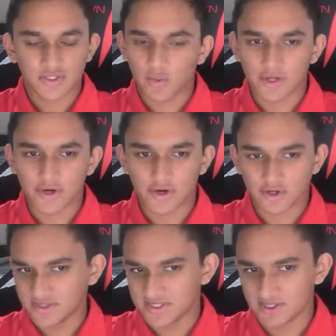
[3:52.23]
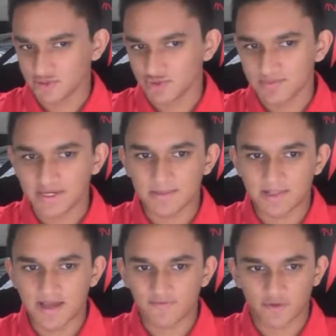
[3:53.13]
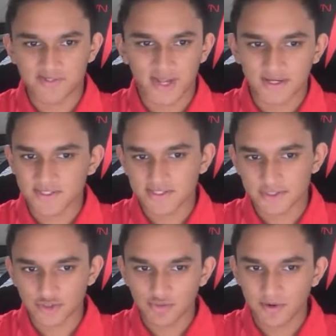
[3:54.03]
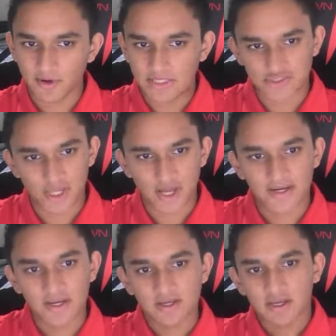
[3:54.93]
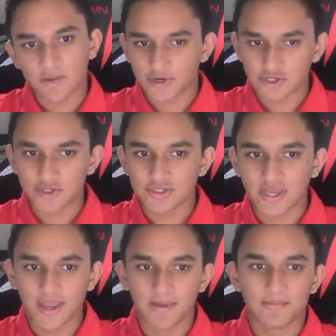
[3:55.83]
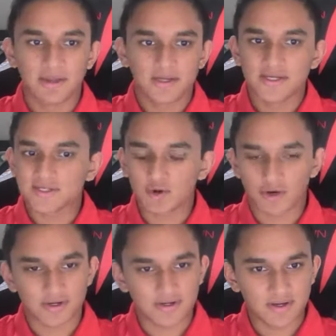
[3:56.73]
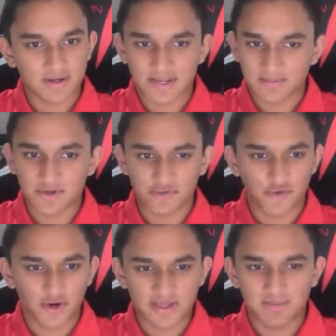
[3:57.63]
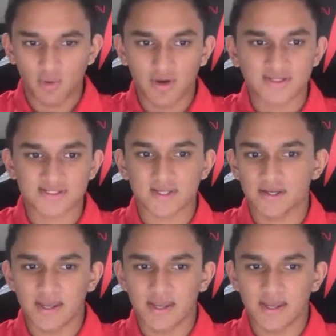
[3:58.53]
Twitter and all these social media platforms, Giannis Antetokounmpo actually had a pretty good game. He scored damn near 30 points.